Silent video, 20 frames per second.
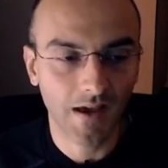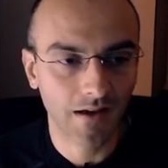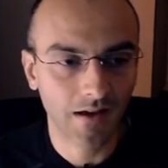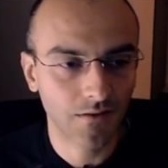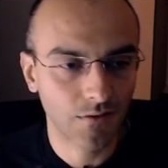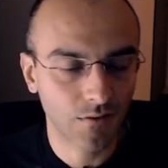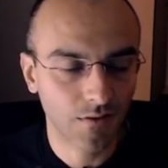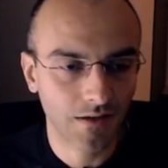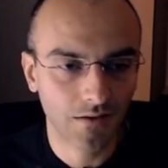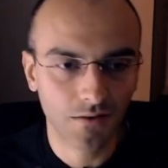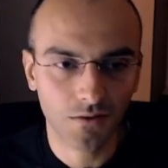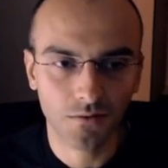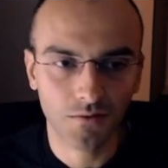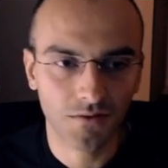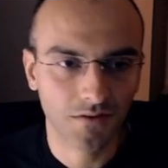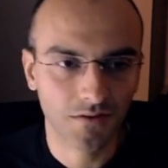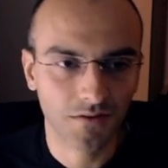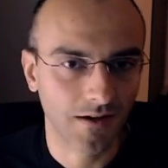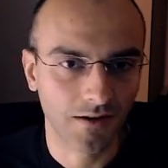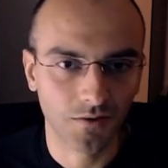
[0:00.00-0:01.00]
And you can
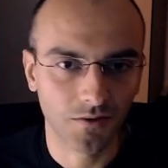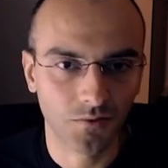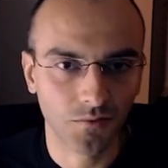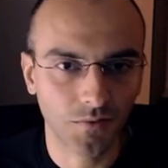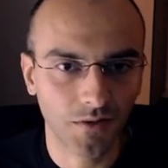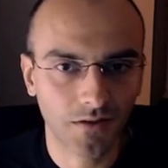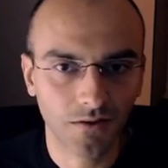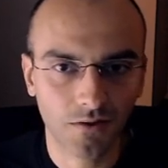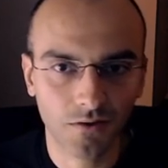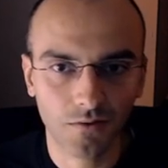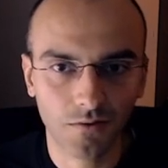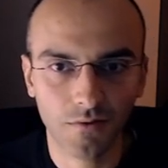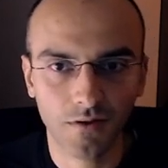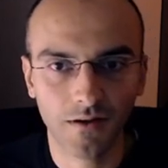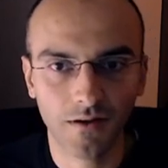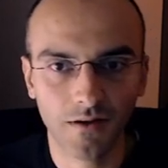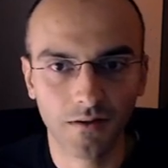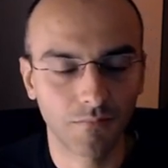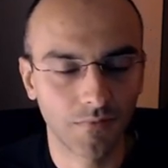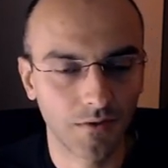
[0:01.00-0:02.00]
use an Arduino, you
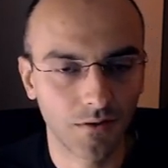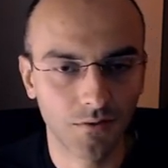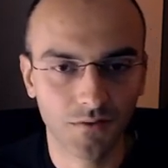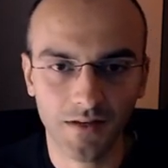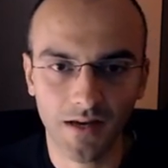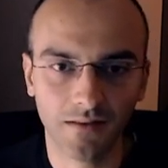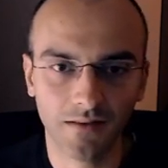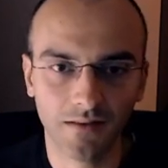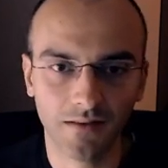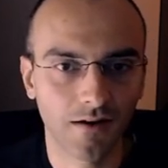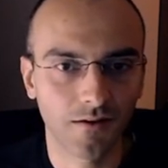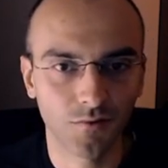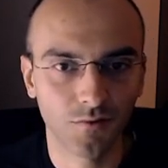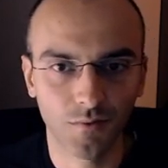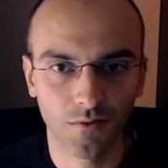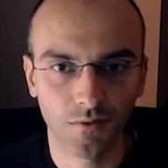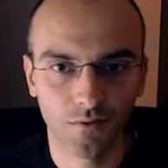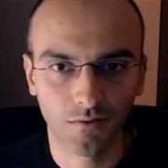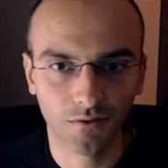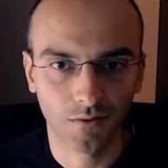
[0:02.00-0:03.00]
can use any
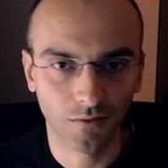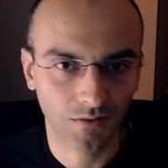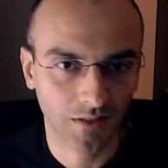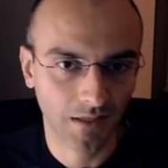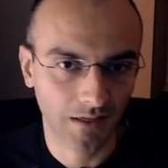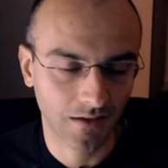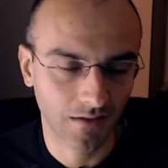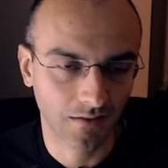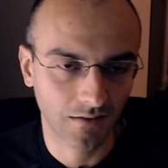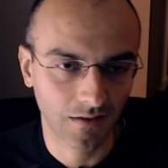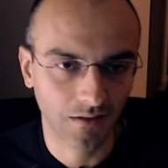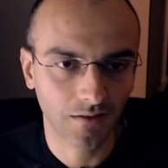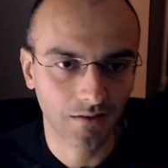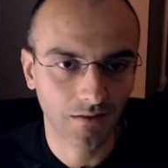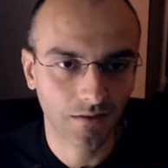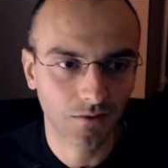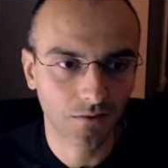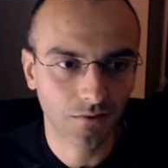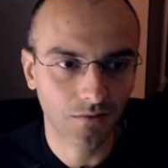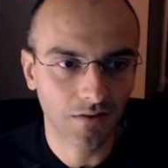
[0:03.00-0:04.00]
Arduino clone like an
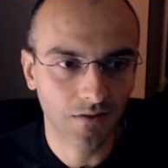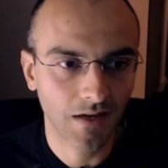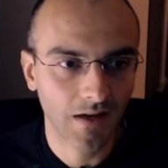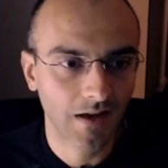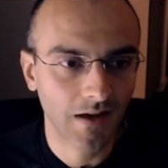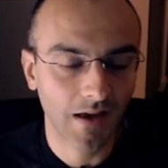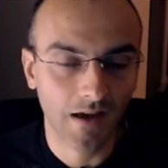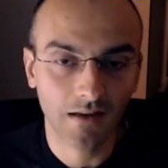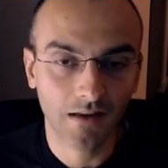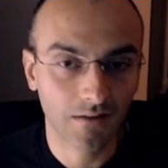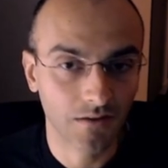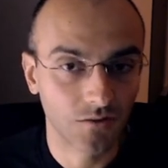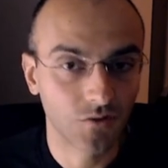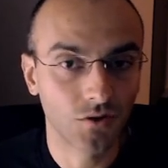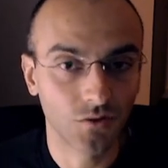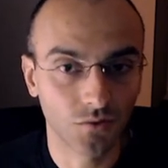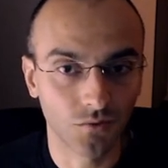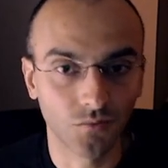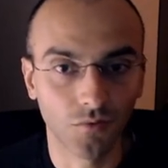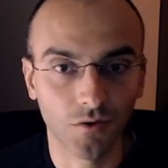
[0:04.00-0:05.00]
Iligo, and it
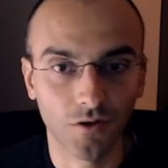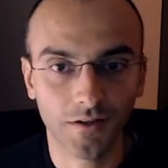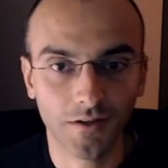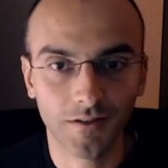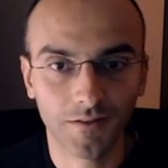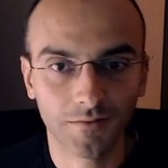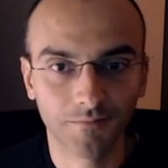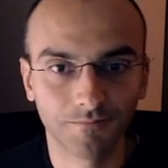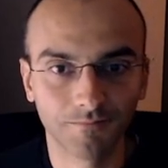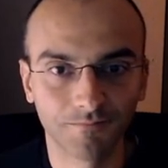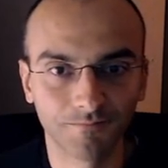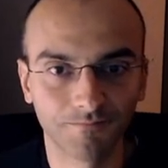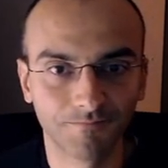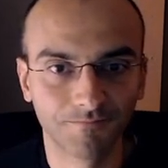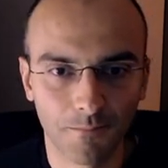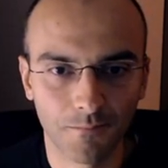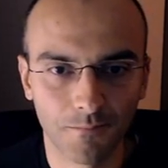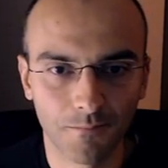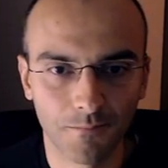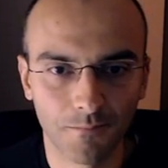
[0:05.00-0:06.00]
should work.
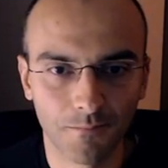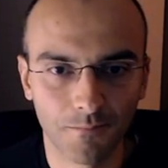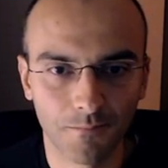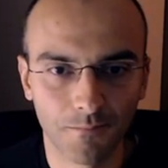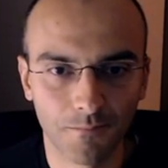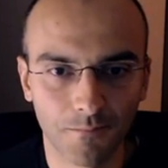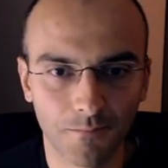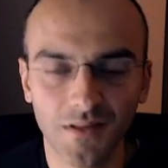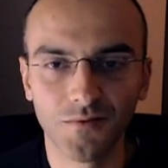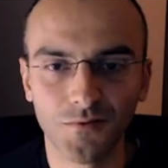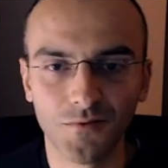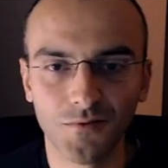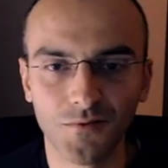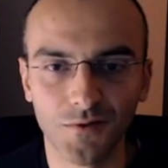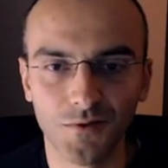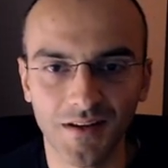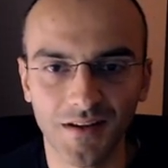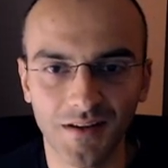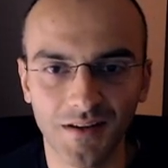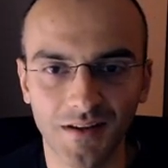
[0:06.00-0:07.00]
So that is all for
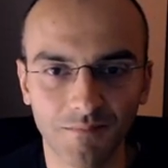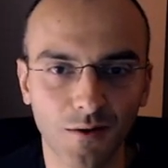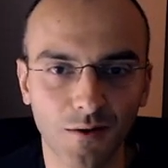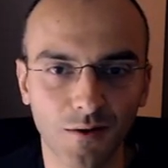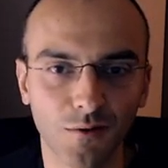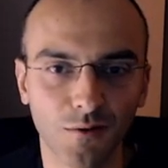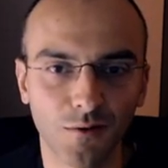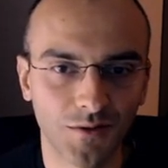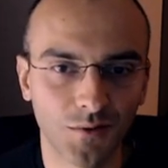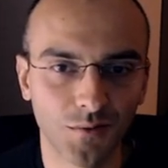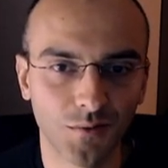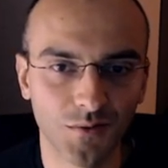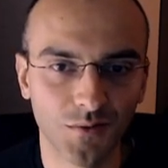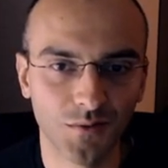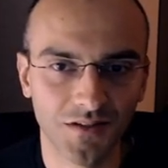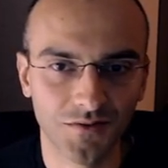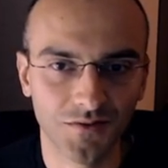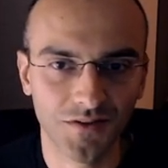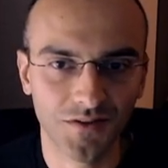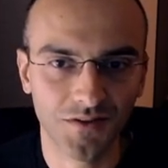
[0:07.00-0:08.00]
today. I hope it was
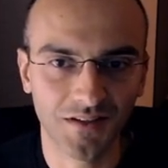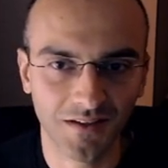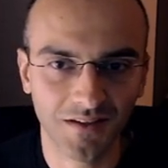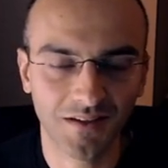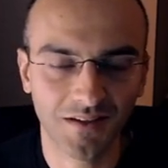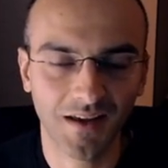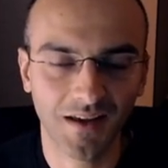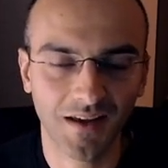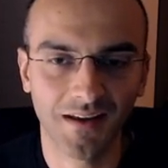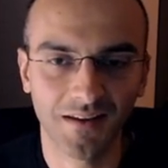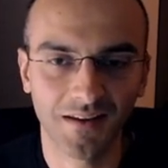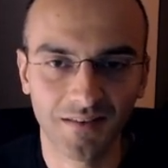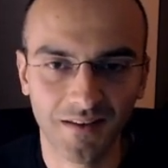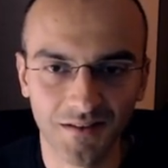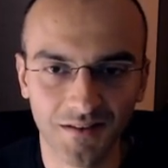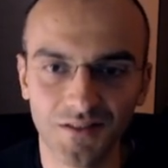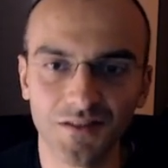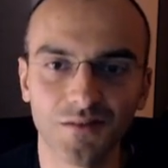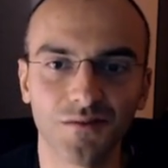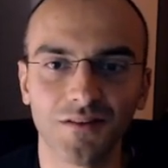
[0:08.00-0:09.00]
interesting, and
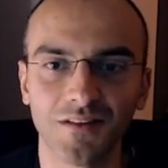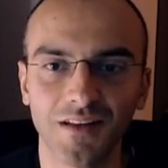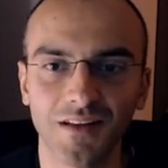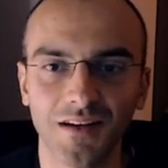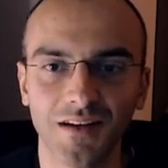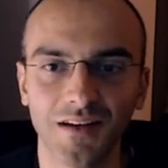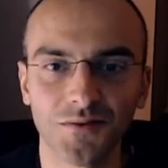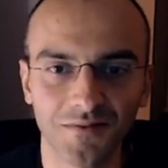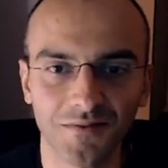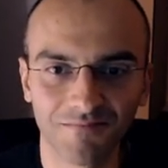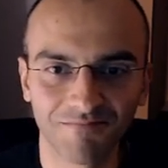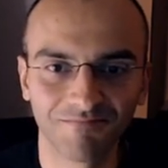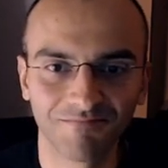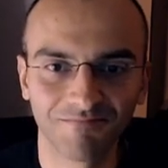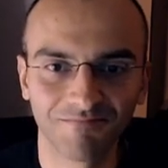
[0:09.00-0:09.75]
I'll see you in the next one.